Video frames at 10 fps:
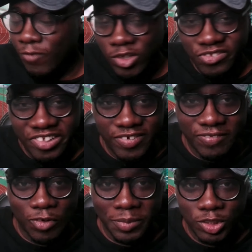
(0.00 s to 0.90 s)
4-3-3
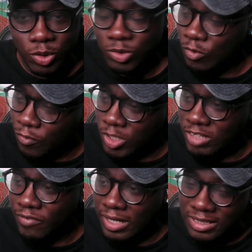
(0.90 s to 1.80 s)
formation. So 4
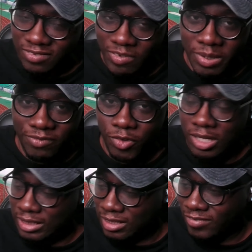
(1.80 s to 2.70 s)
defenders, 3
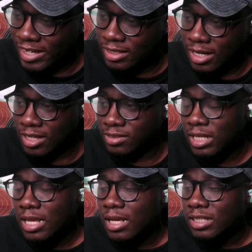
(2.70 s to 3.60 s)
midfielders, and 3 attackers.
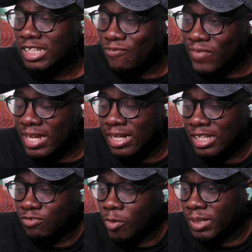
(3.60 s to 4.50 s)

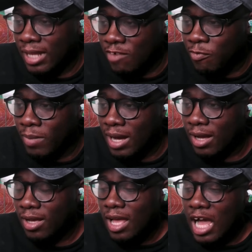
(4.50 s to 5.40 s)
Defenders from the left back,
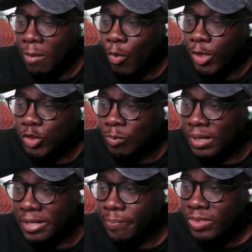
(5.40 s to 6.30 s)
I'm going to
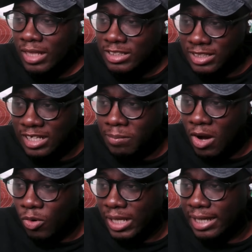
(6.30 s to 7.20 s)
play
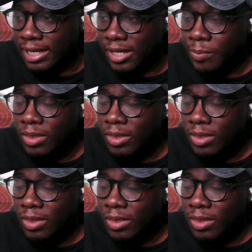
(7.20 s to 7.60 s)
Chidima Okeke.